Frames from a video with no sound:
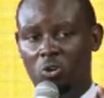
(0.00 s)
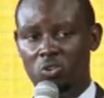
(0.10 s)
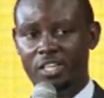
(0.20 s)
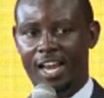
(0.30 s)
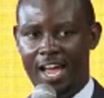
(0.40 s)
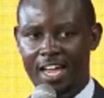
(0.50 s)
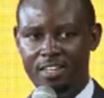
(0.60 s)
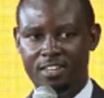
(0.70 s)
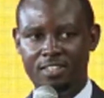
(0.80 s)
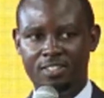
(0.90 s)
or told a
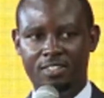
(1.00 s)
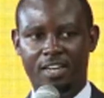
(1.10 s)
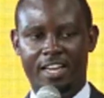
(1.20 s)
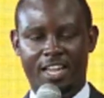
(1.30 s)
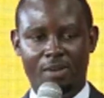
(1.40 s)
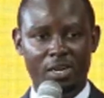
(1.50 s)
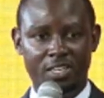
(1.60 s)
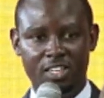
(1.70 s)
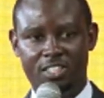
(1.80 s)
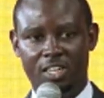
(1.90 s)
lie.
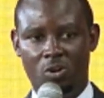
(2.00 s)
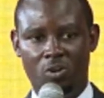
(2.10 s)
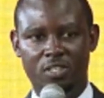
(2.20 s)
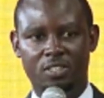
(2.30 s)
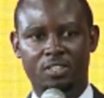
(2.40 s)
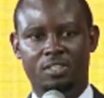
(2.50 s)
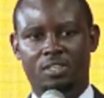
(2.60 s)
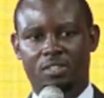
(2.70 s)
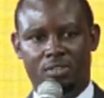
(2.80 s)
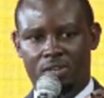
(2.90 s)
I come and get a
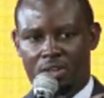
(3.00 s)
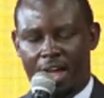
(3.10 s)
loan,